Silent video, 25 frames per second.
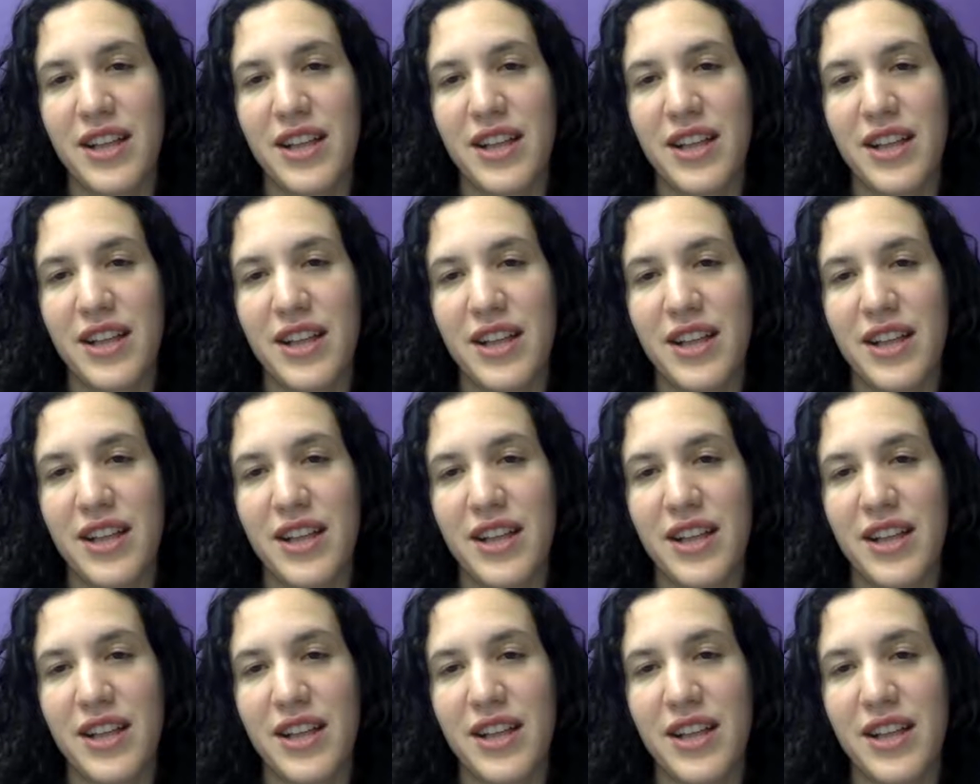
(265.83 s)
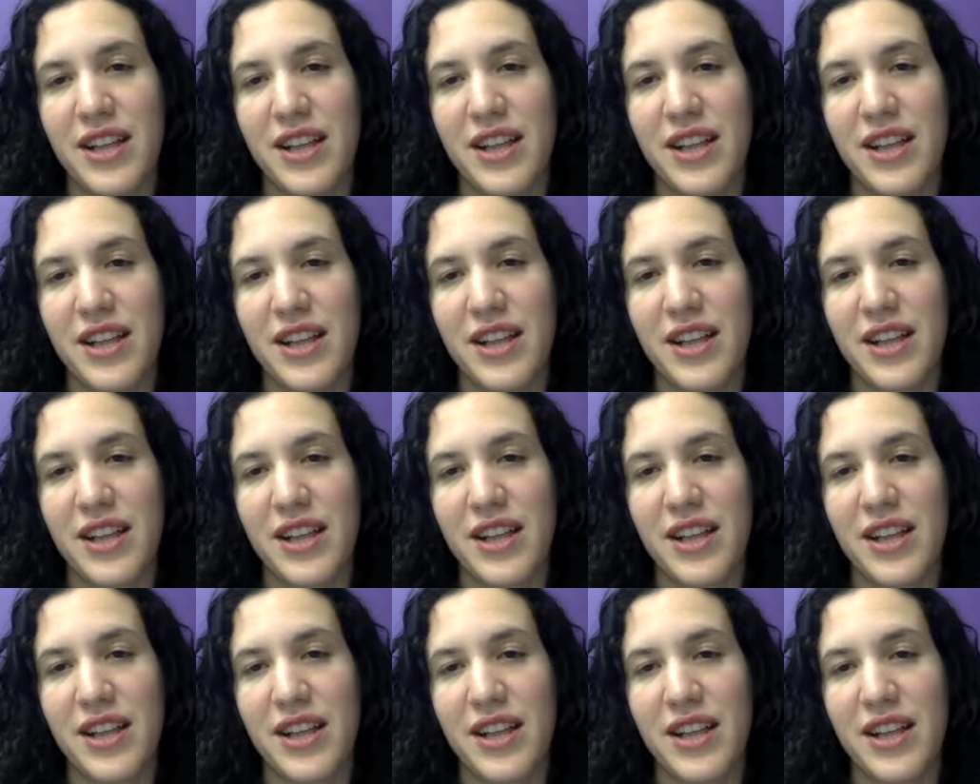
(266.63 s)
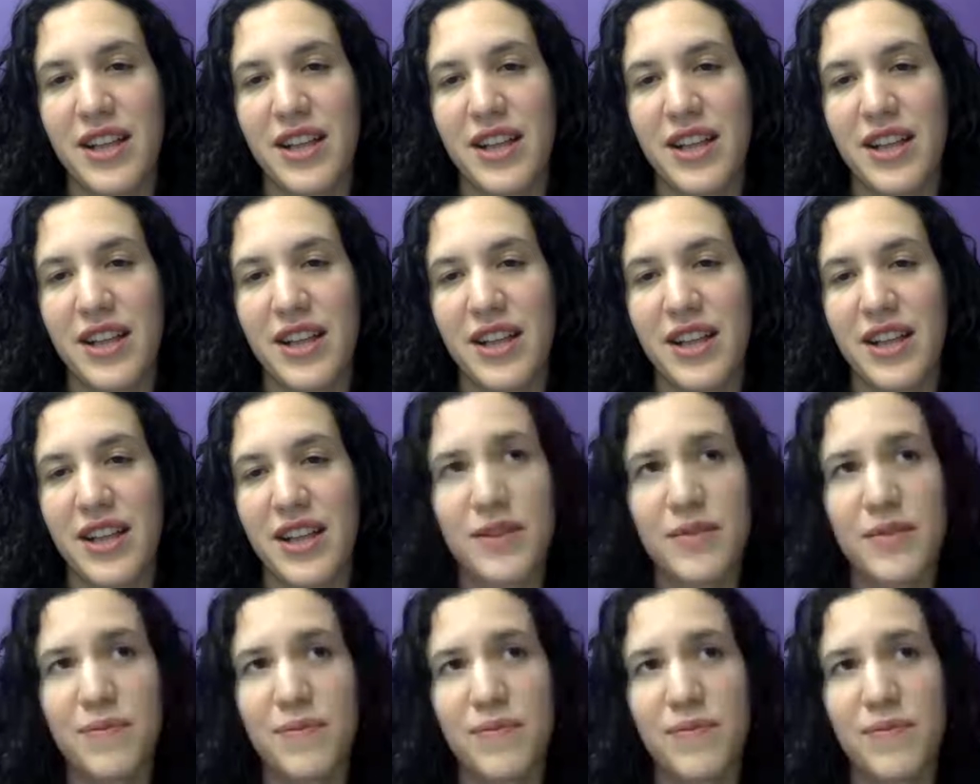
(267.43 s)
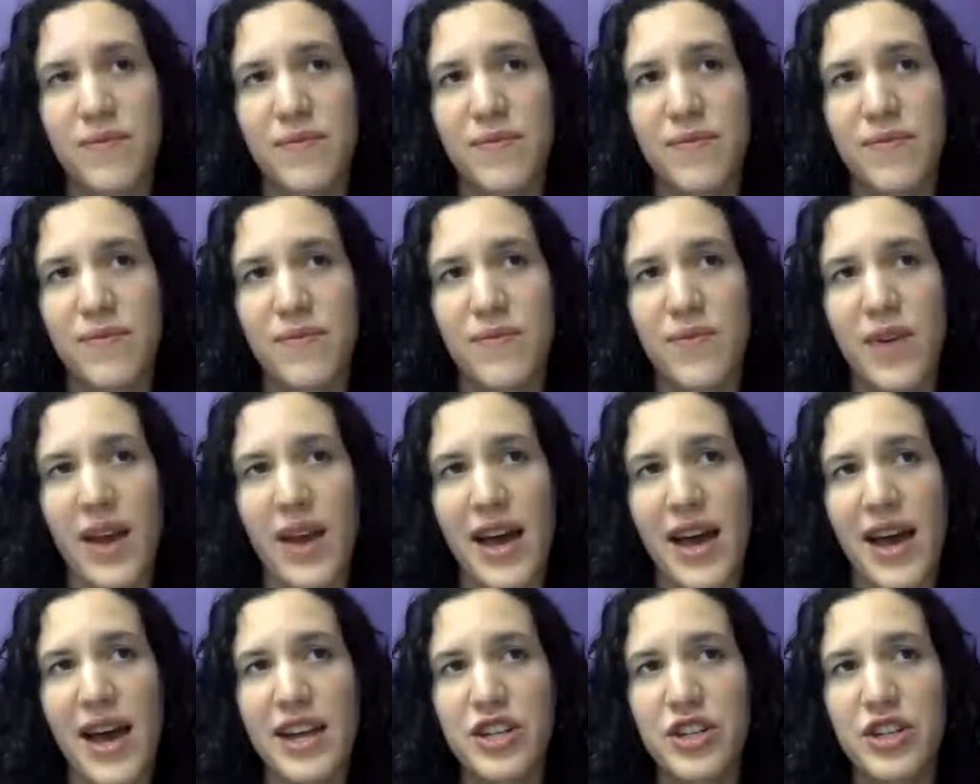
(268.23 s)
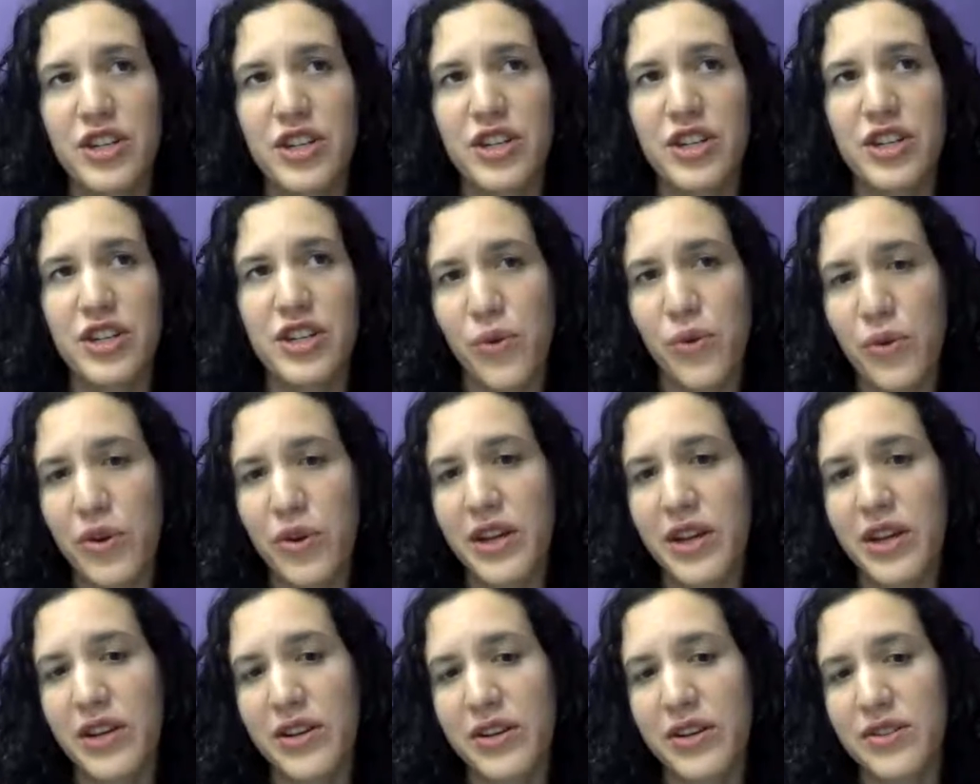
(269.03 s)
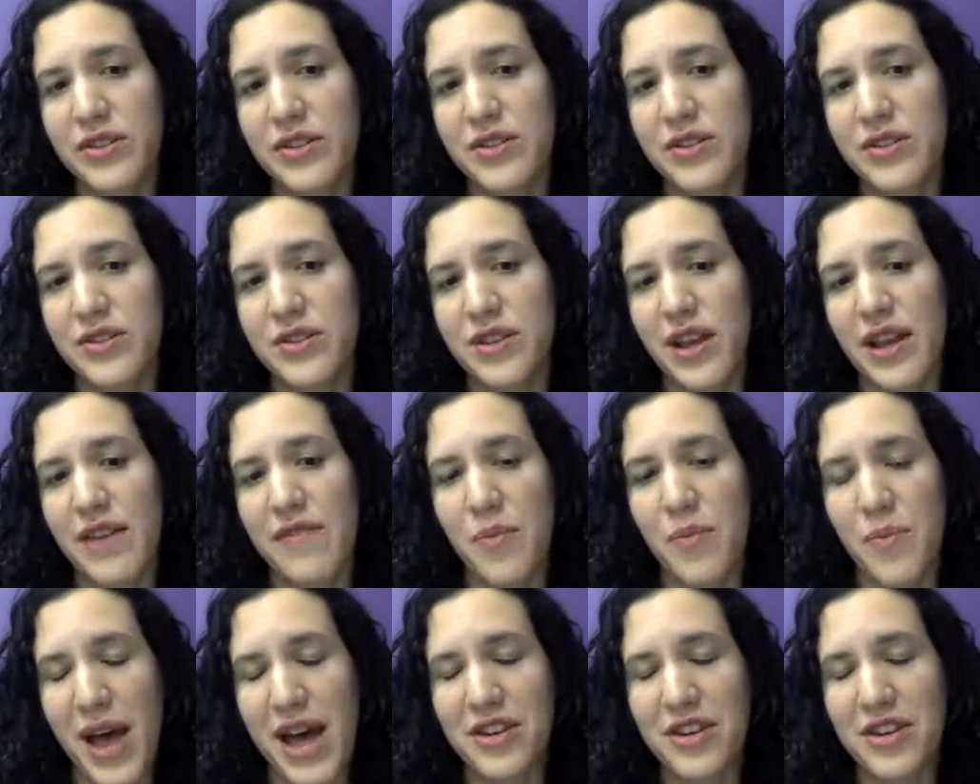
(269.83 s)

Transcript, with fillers: But you know, I I took um, I took four years.